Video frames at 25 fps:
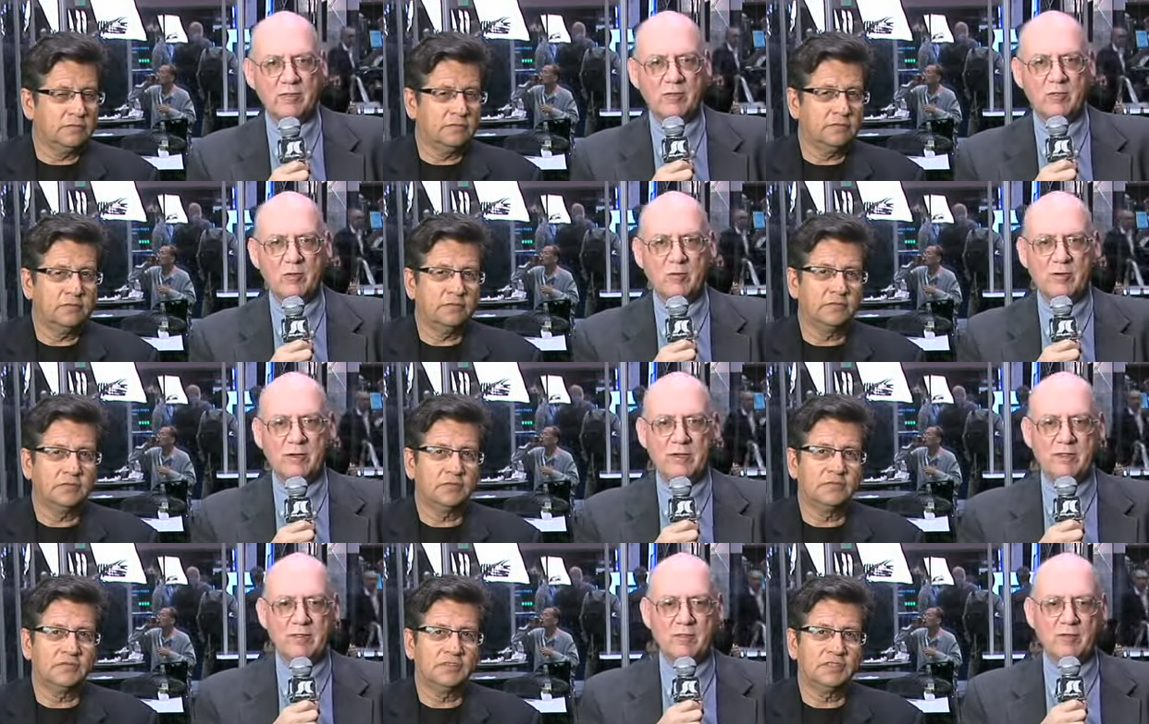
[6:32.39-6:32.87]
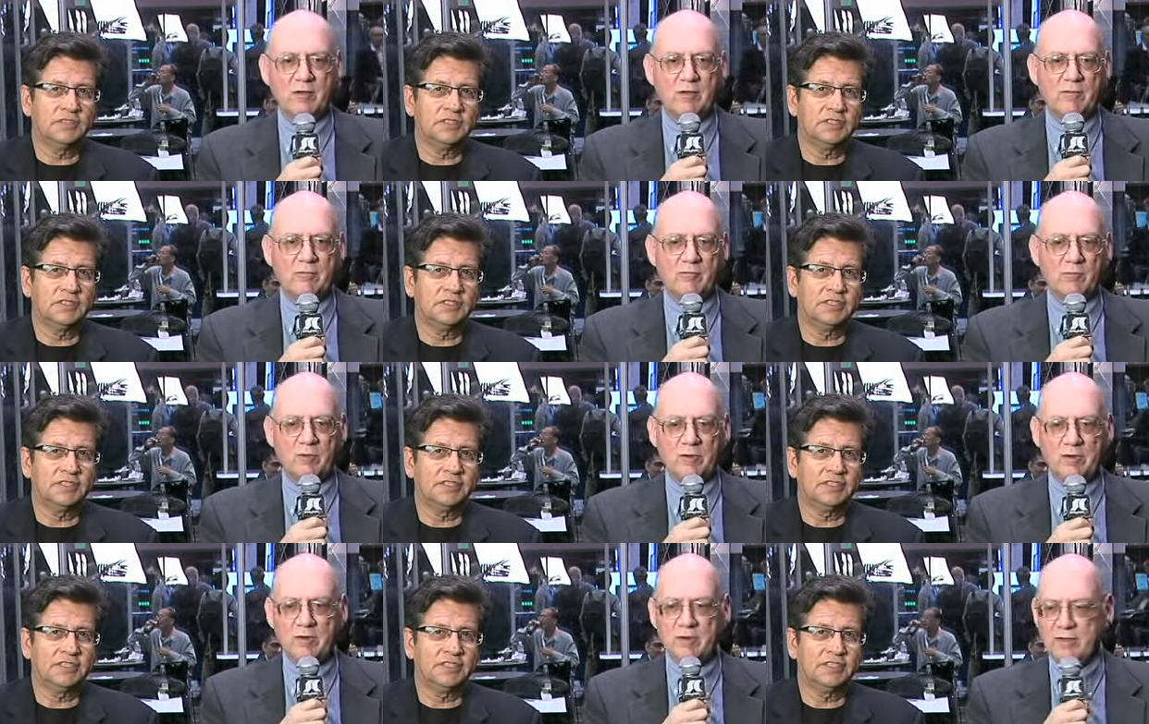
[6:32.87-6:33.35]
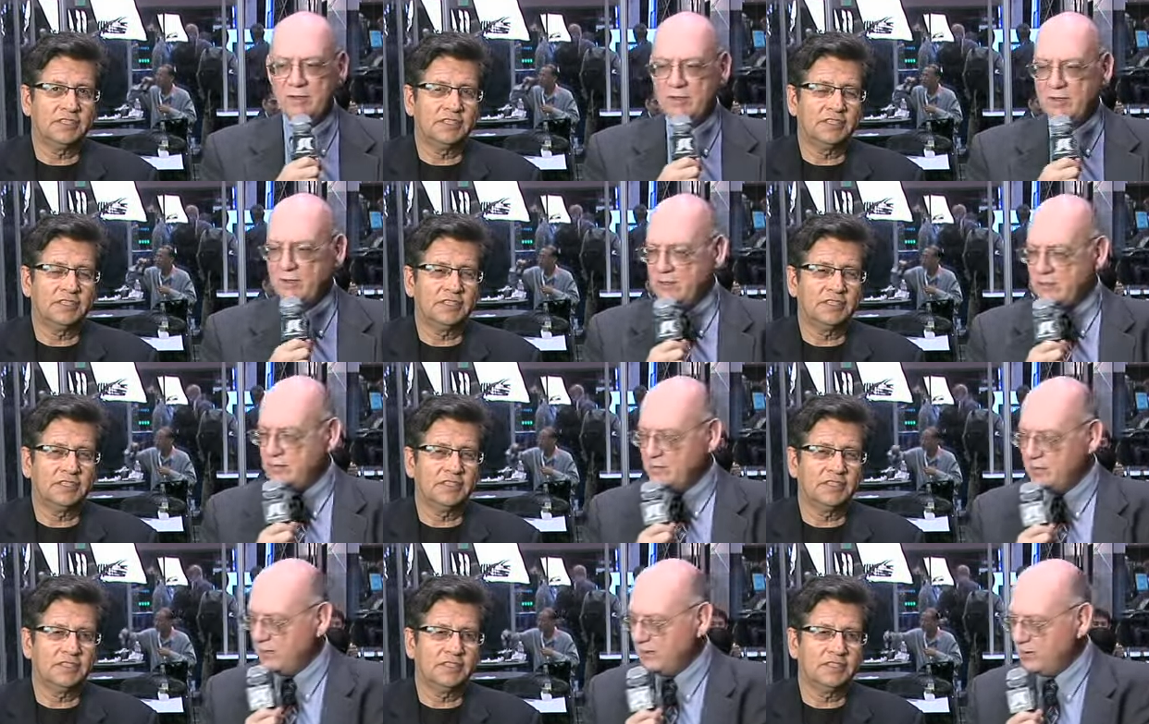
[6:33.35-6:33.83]
Speaker 1: SOA Software.
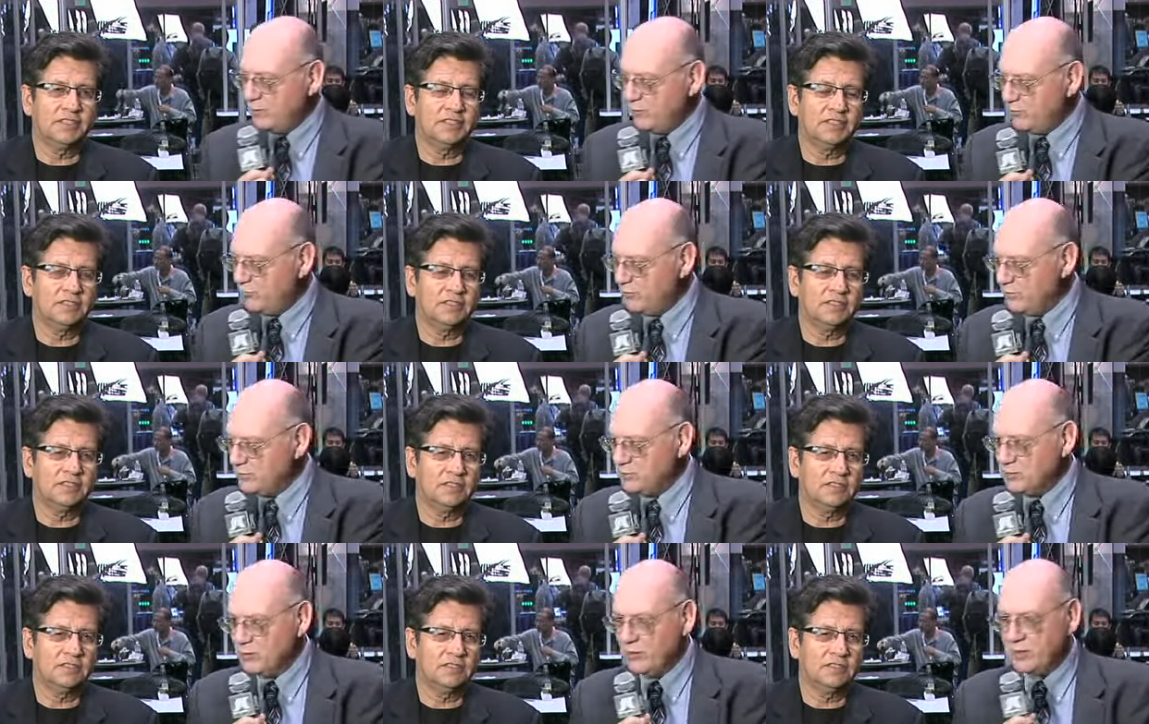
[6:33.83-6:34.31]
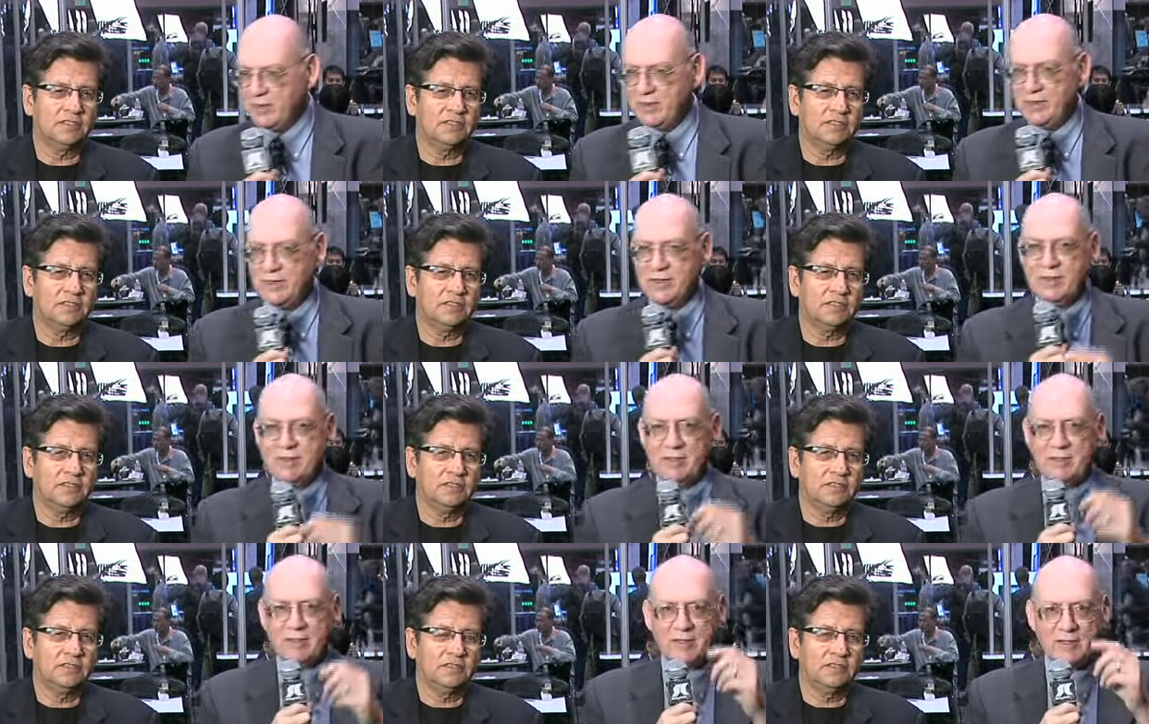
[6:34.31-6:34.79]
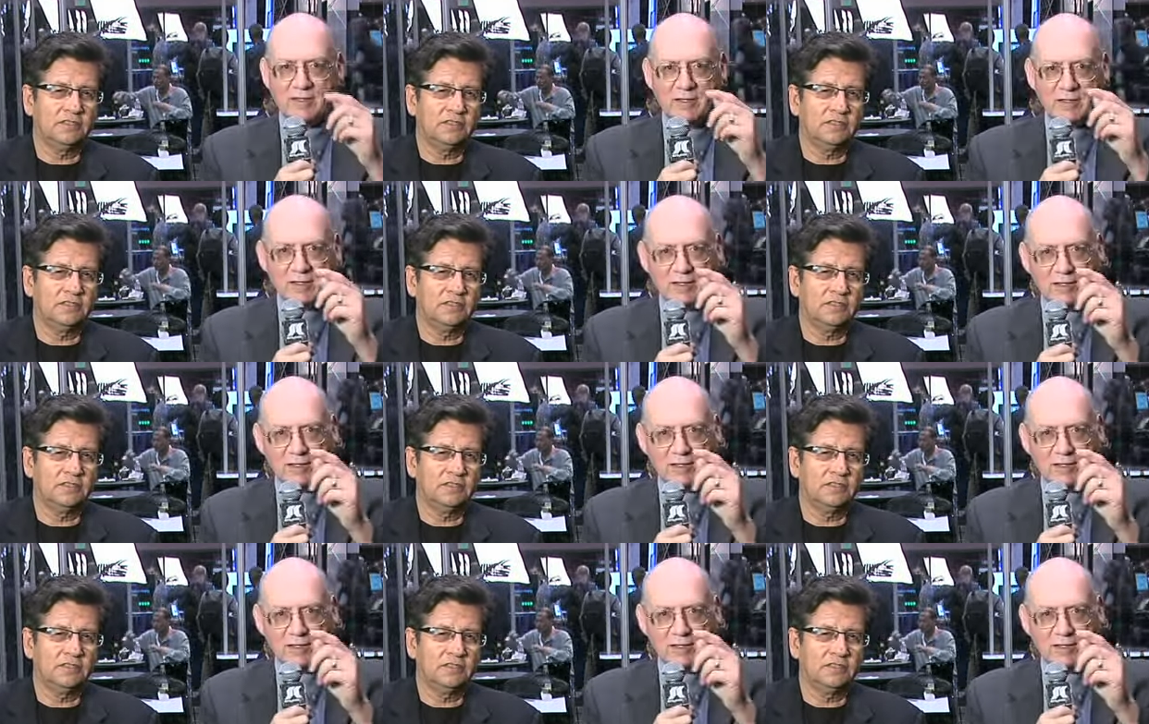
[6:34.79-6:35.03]
Thank you for joining us.